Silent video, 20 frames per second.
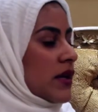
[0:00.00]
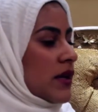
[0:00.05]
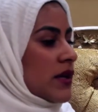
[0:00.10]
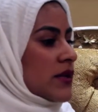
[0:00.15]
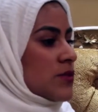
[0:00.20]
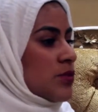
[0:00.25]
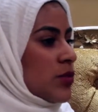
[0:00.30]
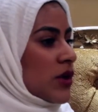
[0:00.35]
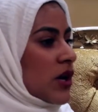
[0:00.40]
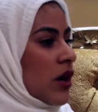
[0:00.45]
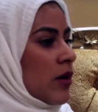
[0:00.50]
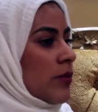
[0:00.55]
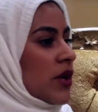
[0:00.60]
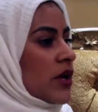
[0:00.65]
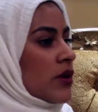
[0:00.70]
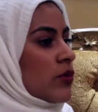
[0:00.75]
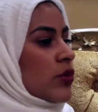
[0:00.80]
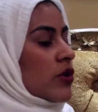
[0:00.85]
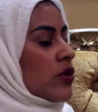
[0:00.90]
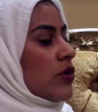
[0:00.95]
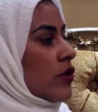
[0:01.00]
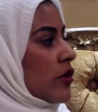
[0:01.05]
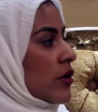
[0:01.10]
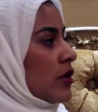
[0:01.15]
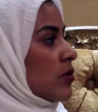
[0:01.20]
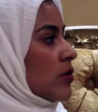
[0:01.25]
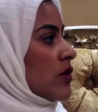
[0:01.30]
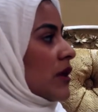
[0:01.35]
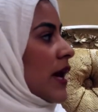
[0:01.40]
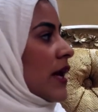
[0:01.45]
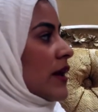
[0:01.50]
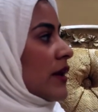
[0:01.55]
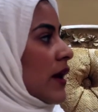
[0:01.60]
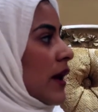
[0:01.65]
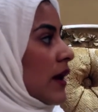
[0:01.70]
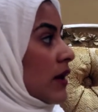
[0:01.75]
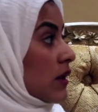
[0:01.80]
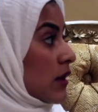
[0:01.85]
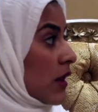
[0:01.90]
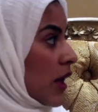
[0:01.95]
it is becoming recordable and
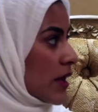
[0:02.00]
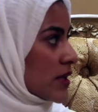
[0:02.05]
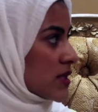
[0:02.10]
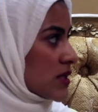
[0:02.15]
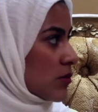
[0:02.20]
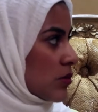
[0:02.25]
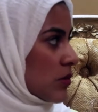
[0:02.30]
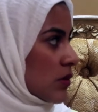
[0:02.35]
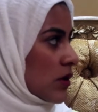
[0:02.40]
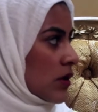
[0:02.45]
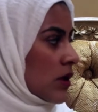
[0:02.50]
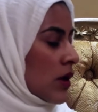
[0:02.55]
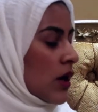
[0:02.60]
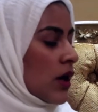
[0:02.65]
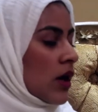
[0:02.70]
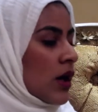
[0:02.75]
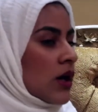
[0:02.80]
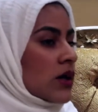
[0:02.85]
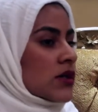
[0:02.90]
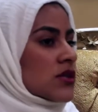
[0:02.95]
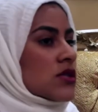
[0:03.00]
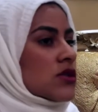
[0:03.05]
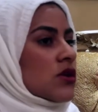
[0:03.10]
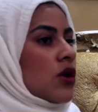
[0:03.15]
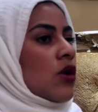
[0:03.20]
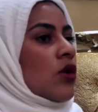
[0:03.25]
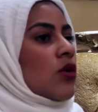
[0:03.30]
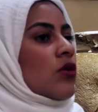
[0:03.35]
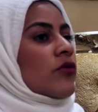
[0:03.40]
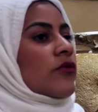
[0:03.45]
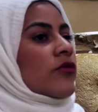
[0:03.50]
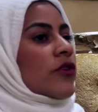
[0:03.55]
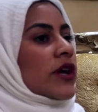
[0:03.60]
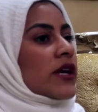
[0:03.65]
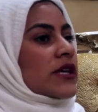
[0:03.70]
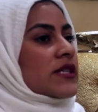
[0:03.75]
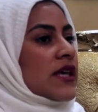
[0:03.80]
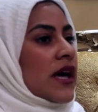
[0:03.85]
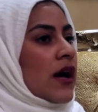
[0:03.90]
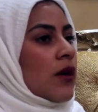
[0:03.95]
analyzable. So, for
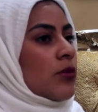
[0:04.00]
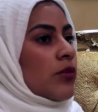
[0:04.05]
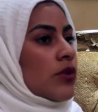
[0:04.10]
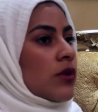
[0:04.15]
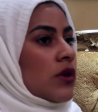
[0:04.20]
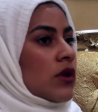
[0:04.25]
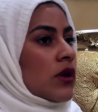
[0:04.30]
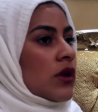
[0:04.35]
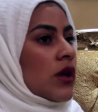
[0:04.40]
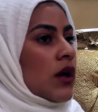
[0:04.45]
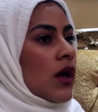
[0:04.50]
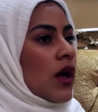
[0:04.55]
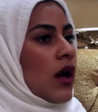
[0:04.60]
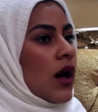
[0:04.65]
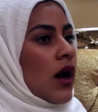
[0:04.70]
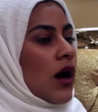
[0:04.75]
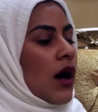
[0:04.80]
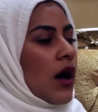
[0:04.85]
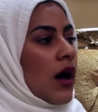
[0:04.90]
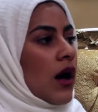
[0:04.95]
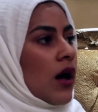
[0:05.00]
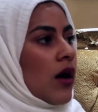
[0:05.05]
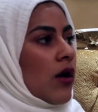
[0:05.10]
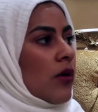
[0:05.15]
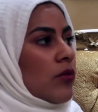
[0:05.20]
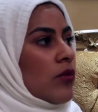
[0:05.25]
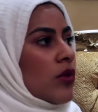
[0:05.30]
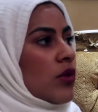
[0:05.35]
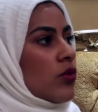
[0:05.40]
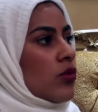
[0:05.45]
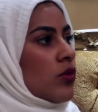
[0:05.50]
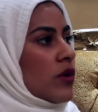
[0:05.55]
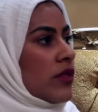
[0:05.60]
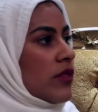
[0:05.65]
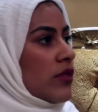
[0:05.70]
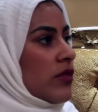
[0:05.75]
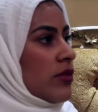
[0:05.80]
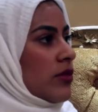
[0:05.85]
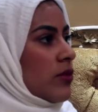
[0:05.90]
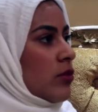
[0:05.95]
example,
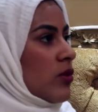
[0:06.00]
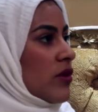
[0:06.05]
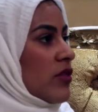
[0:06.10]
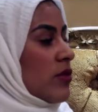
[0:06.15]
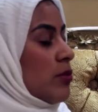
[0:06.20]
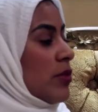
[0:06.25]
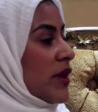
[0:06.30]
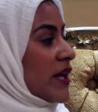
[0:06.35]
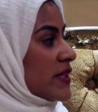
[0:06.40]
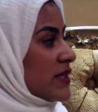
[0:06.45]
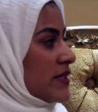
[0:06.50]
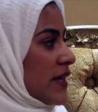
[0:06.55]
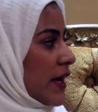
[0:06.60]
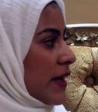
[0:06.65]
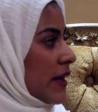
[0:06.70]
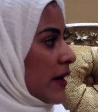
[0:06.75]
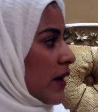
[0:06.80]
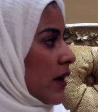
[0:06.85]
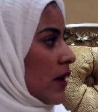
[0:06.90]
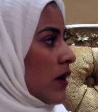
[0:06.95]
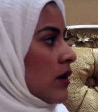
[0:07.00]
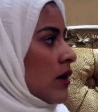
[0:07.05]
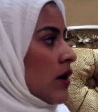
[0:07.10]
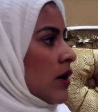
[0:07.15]
with big data,